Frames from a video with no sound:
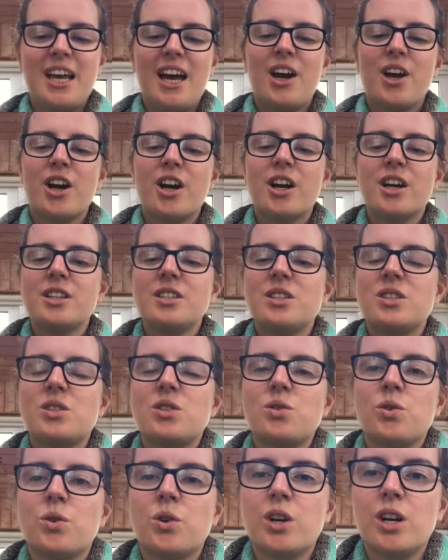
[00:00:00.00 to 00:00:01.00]
yeah, her
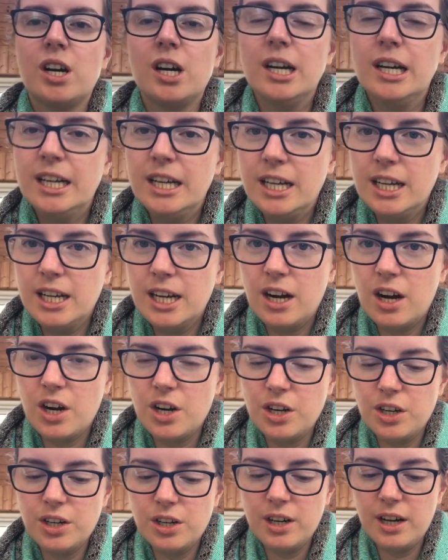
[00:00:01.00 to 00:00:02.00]
store,
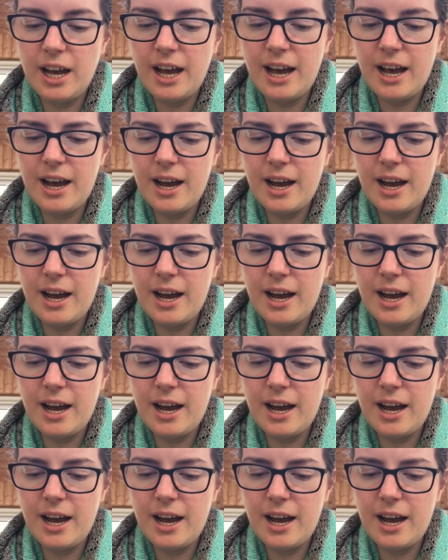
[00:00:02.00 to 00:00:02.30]
her